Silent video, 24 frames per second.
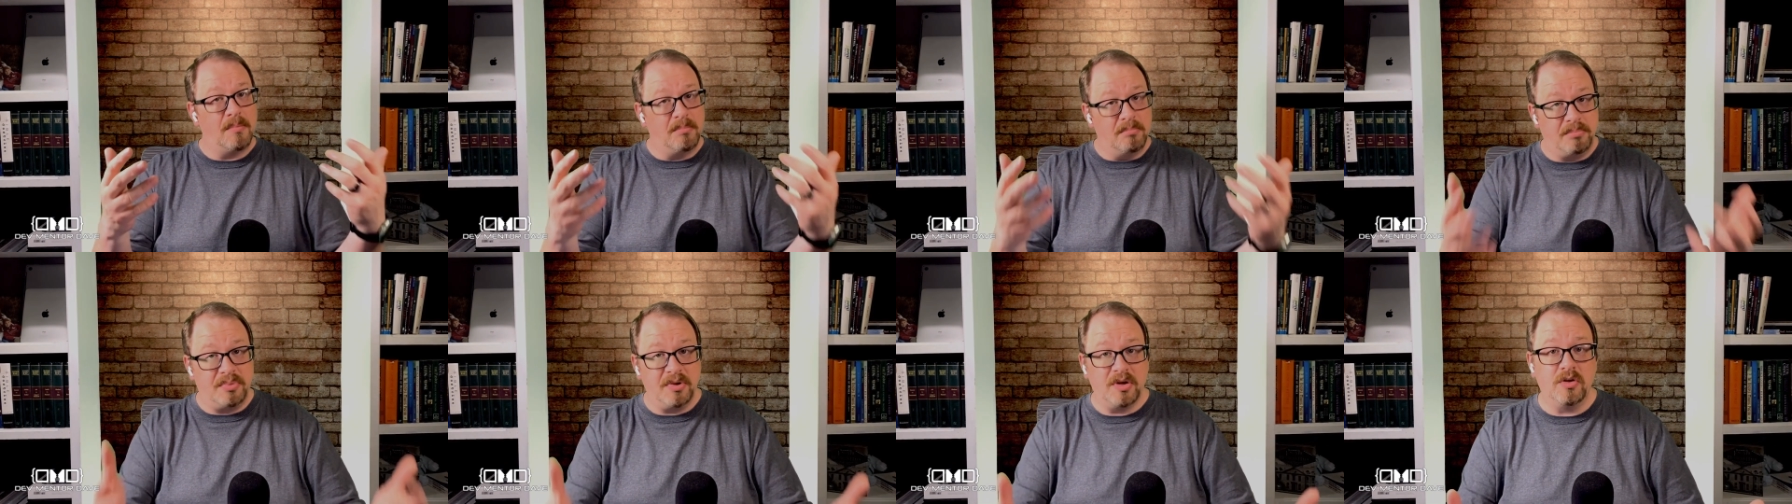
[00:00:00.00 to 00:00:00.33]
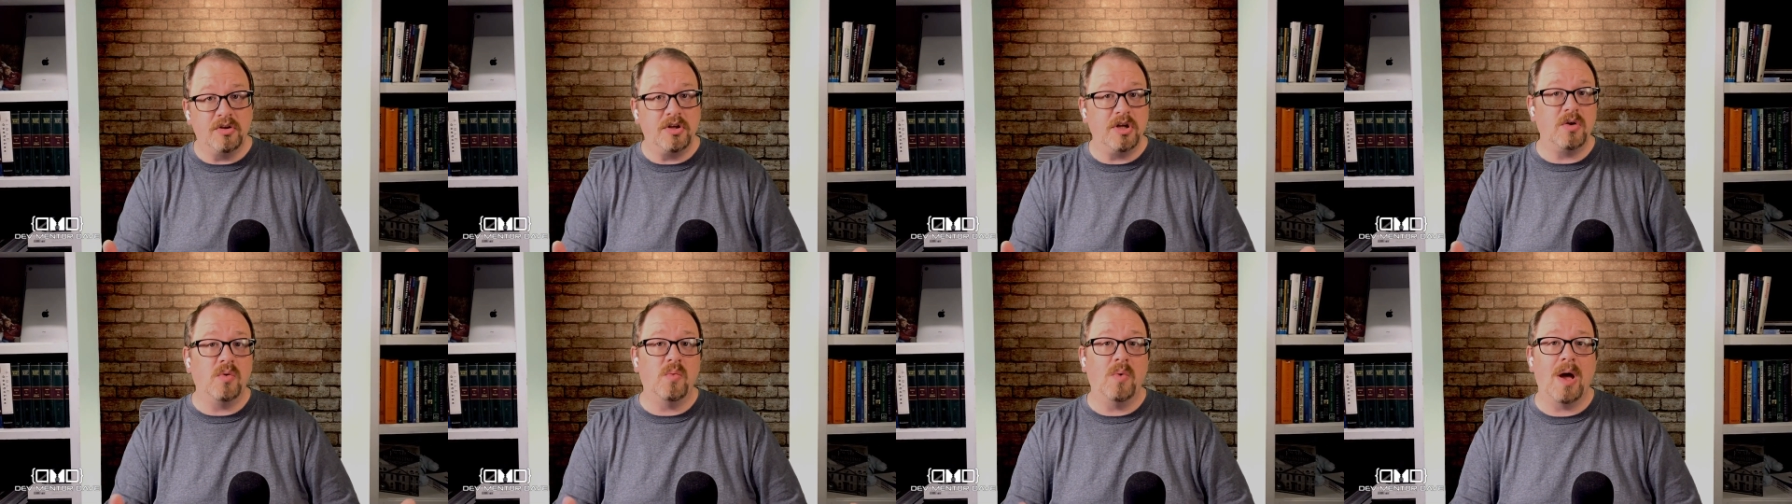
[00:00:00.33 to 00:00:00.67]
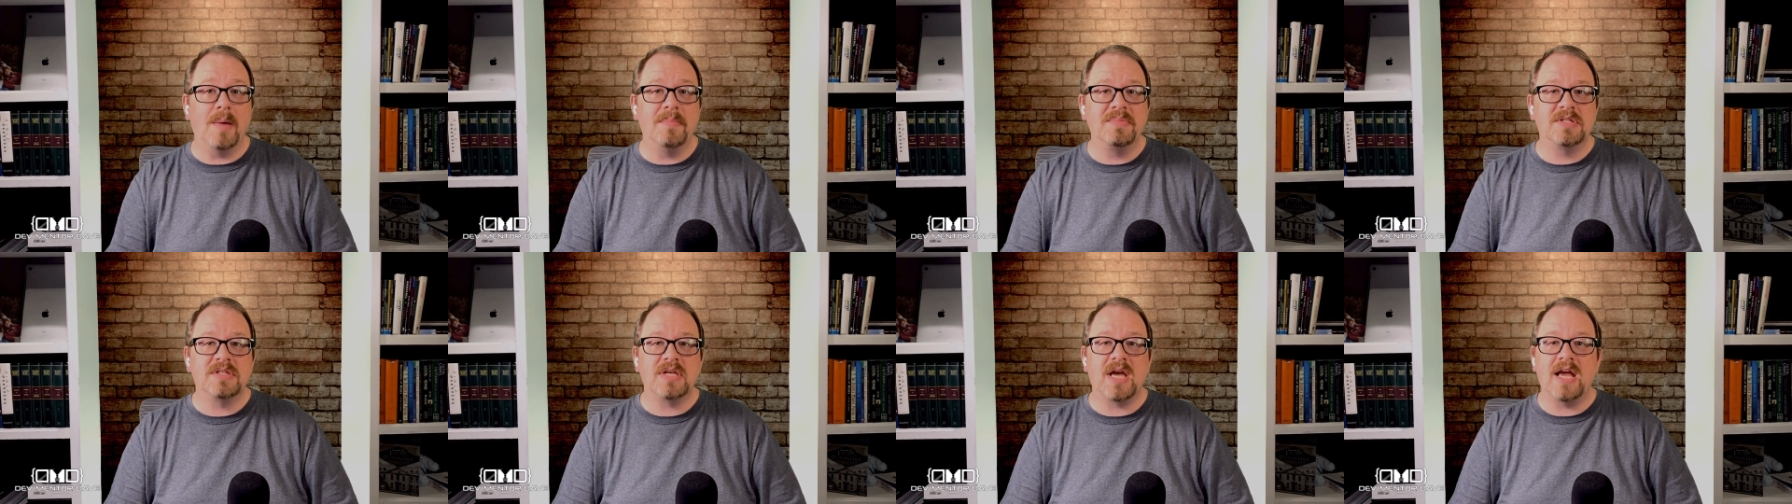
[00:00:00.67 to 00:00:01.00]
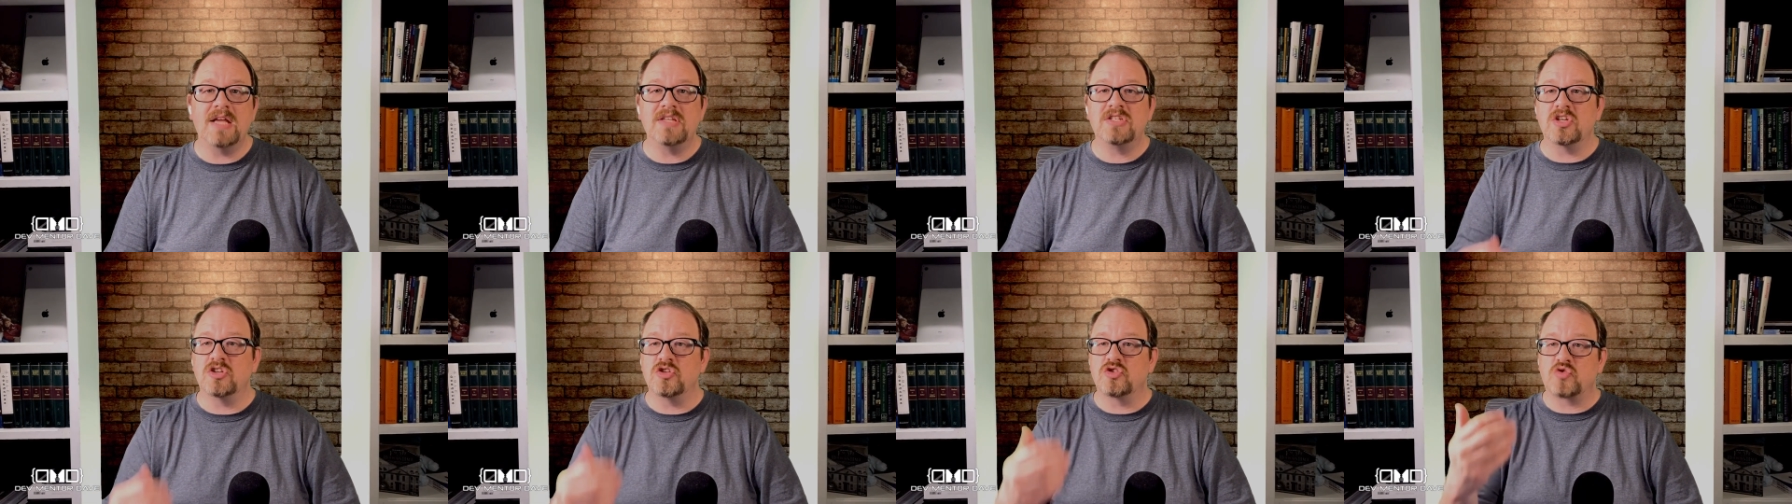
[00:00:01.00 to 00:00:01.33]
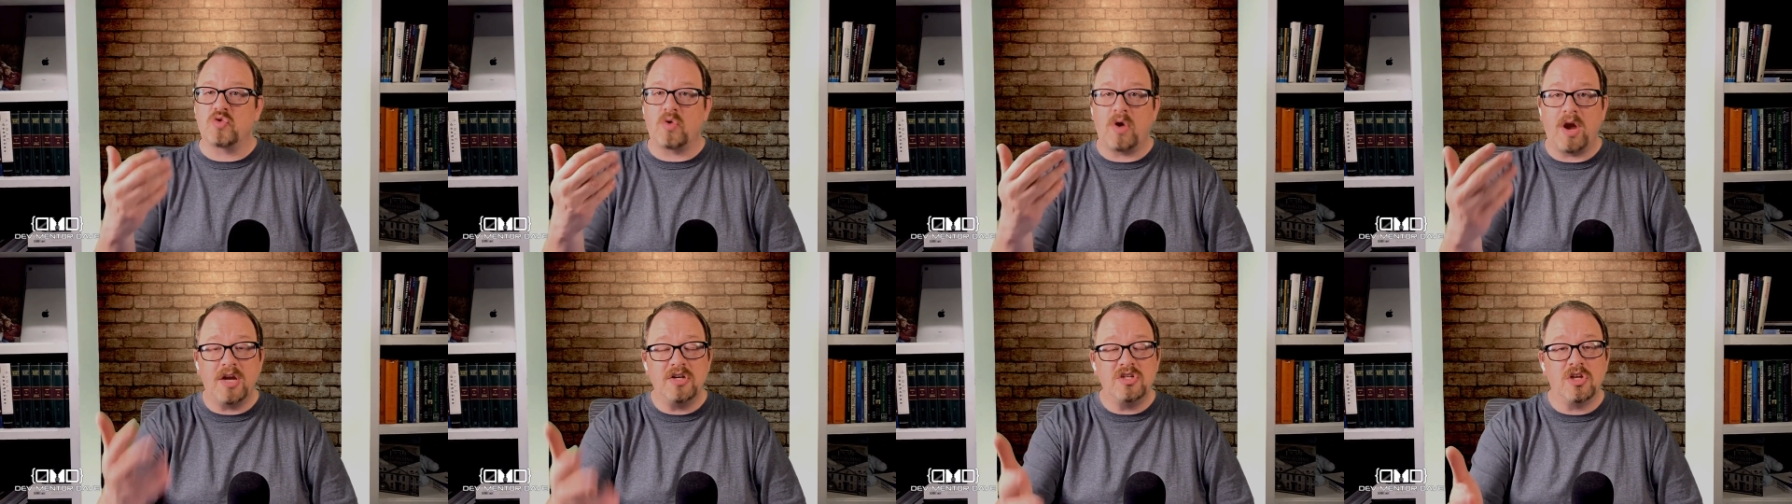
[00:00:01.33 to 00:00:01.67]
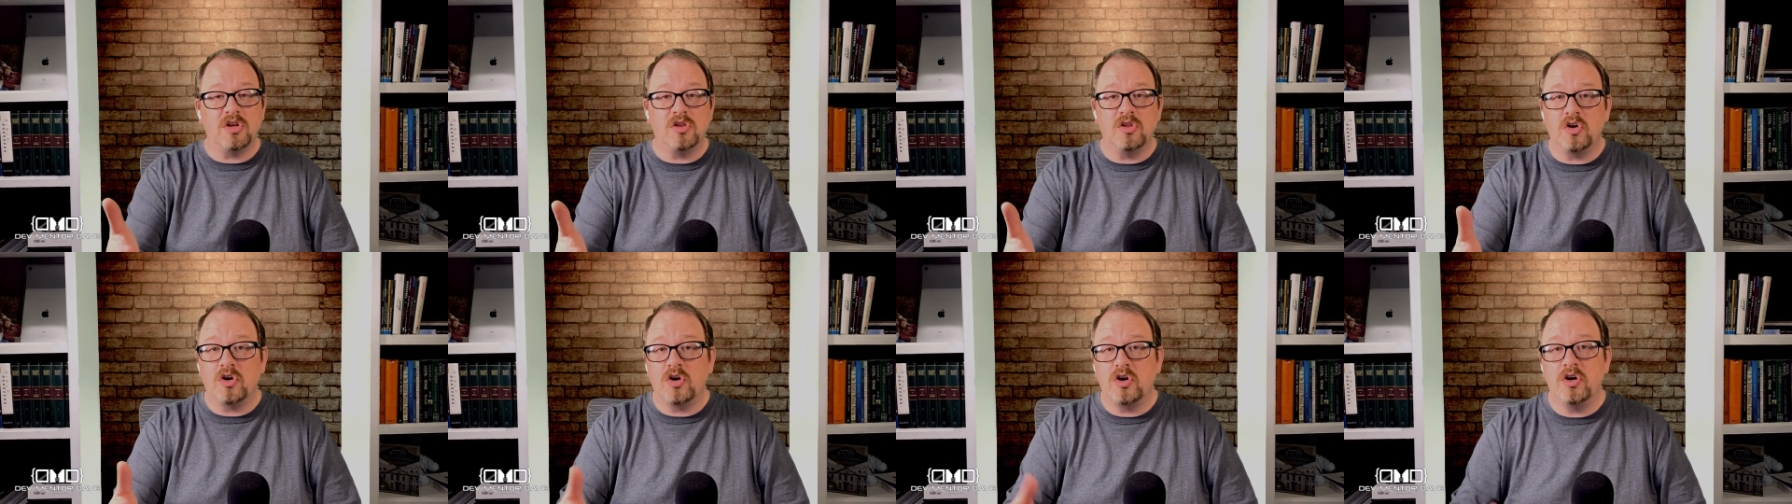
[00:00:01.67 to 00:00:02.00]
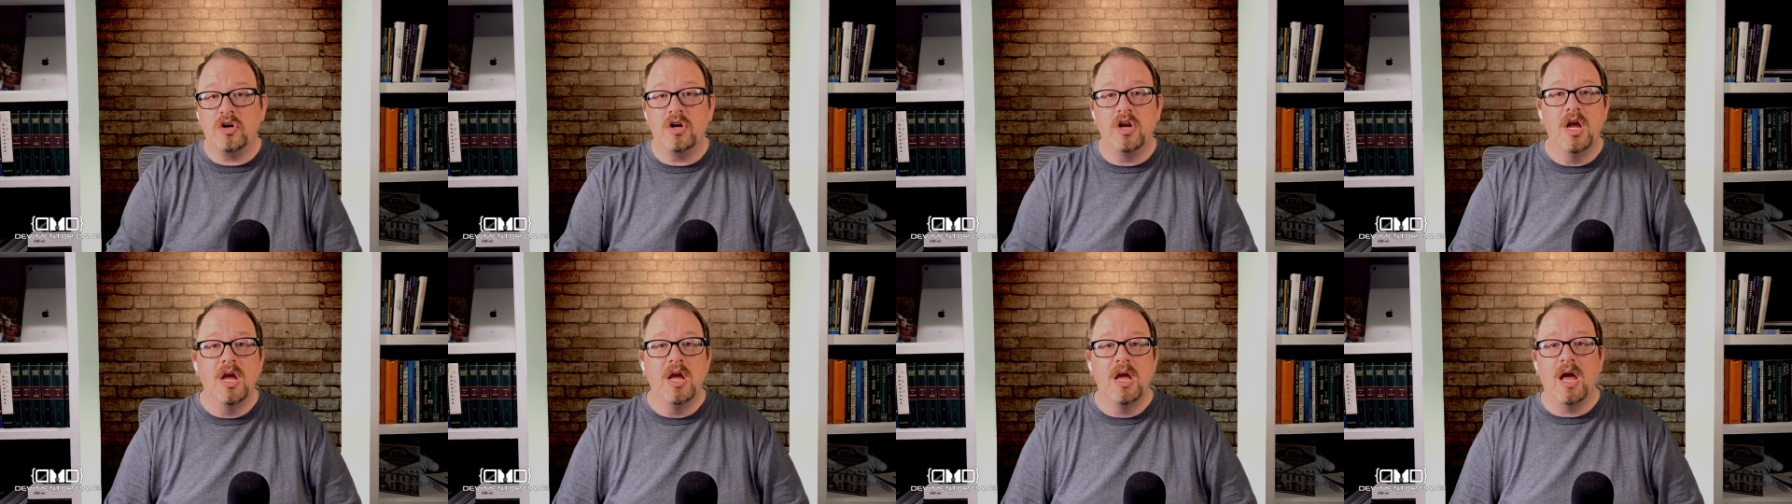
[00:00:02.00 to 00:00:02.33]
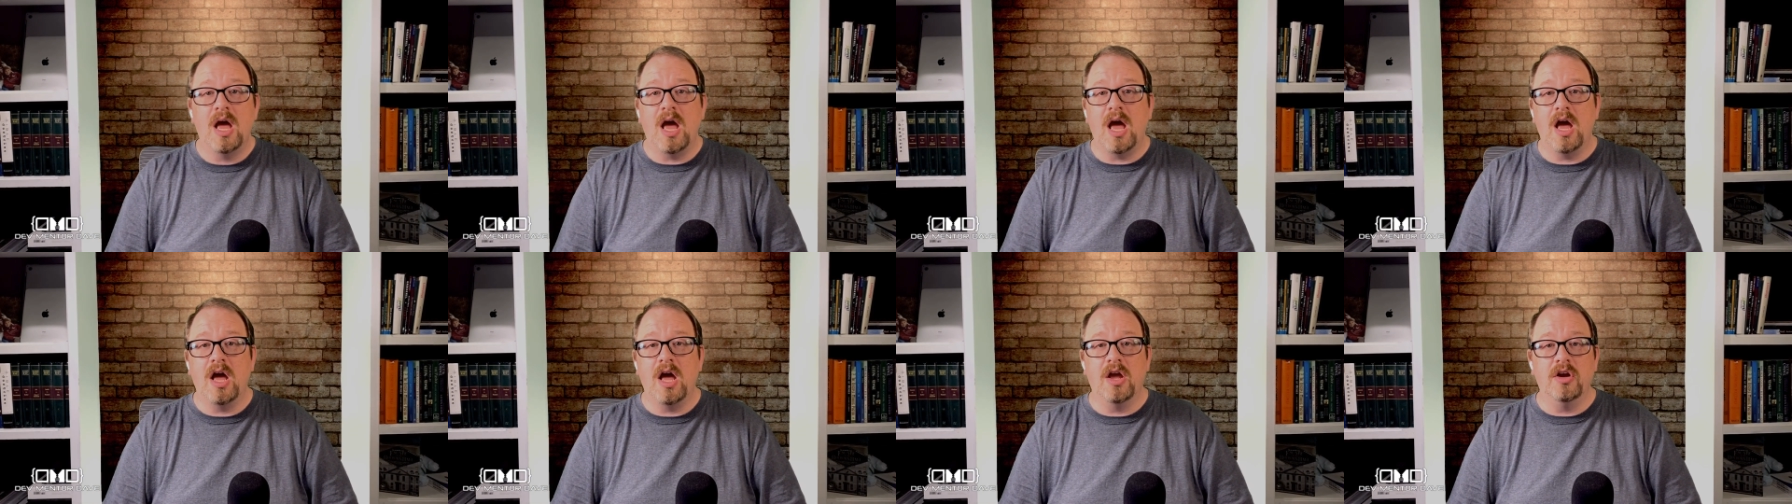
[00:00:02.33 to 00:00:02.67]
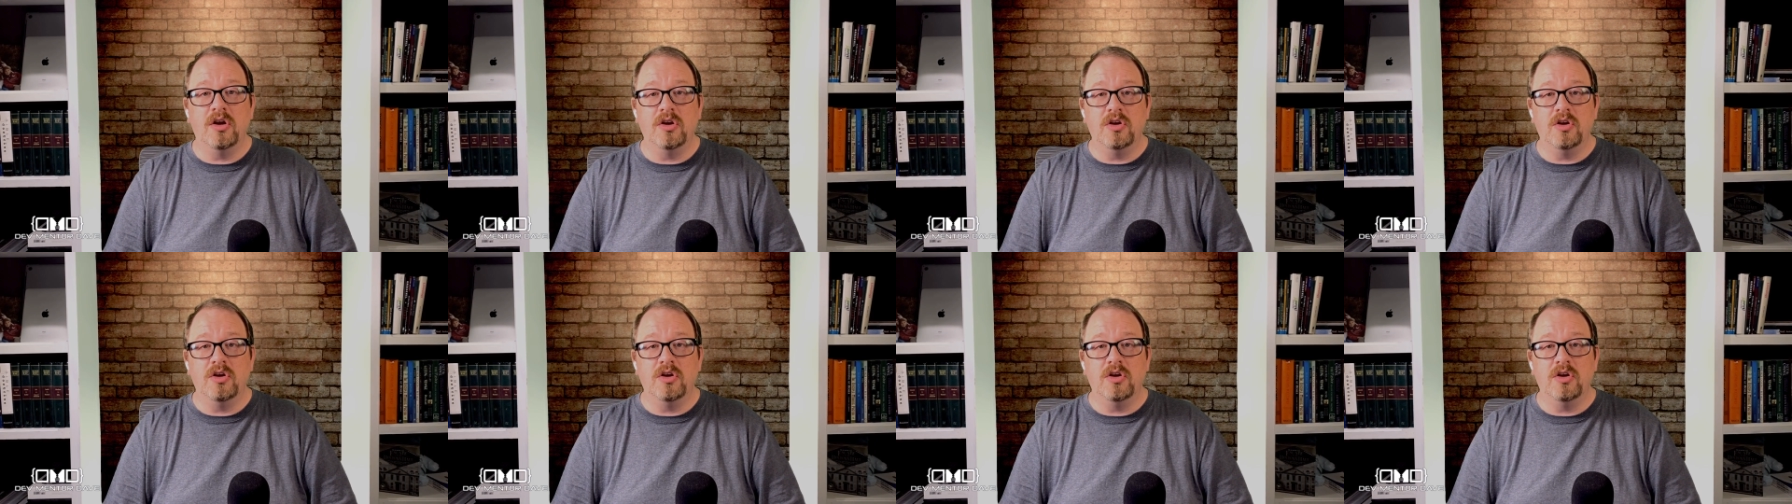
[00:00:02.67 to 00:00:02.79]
building websites and trying to learn uh,